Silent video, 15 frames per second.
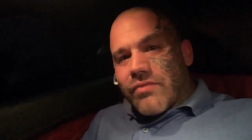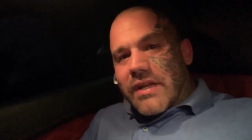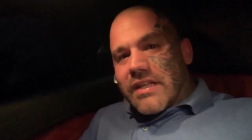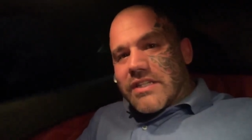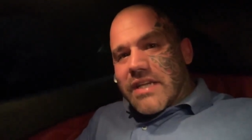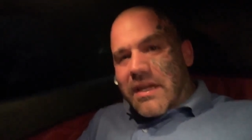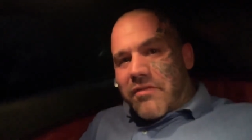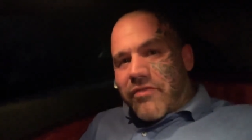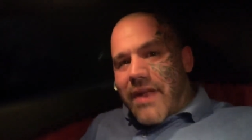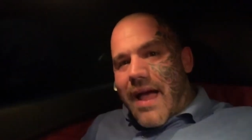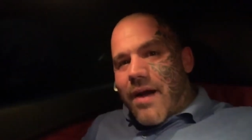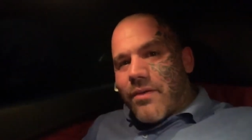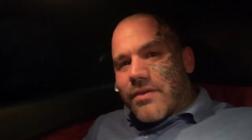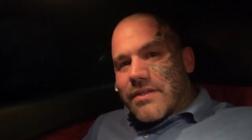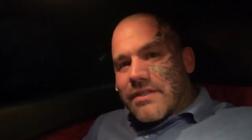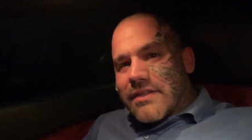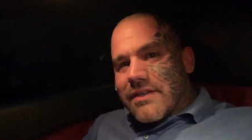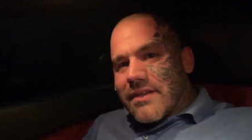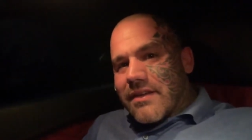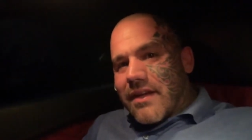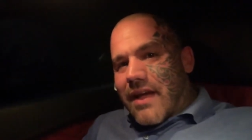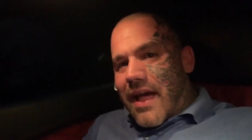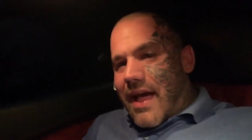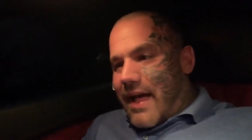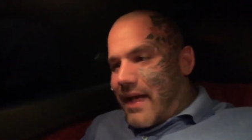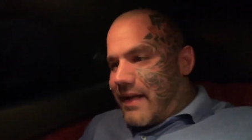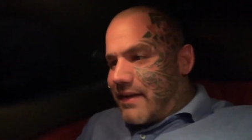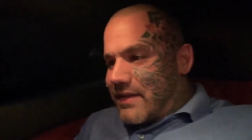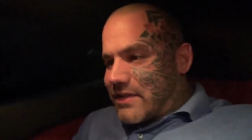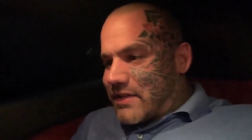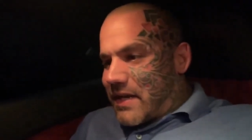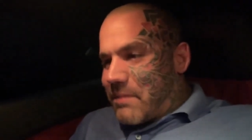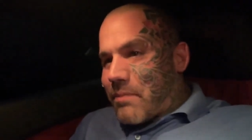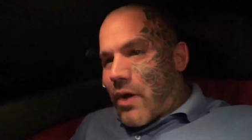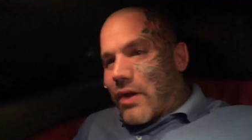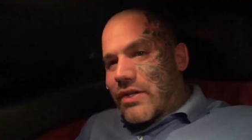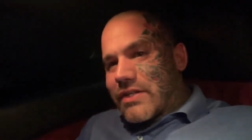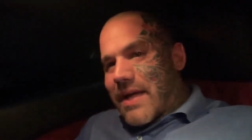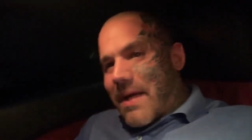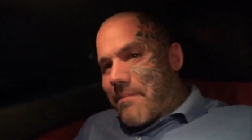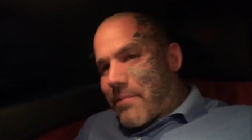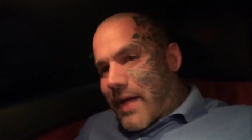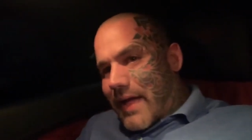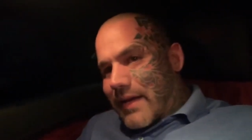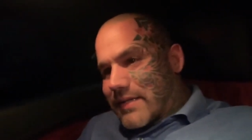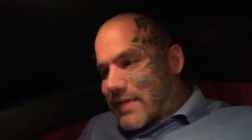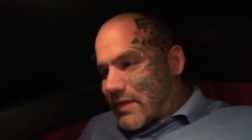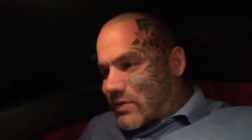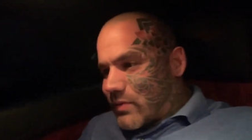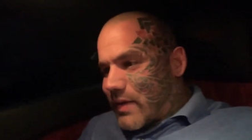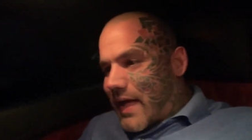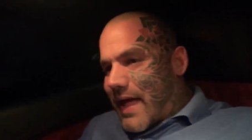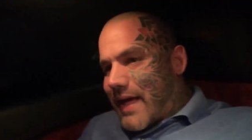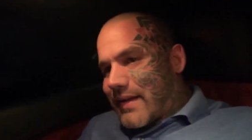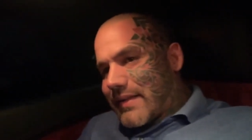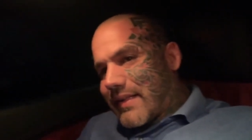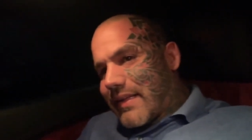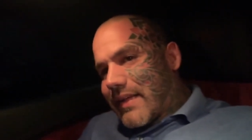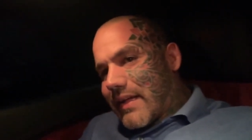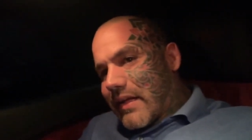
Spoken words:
really cheap flowers and a cheap bottle of champagne, because that's all they had.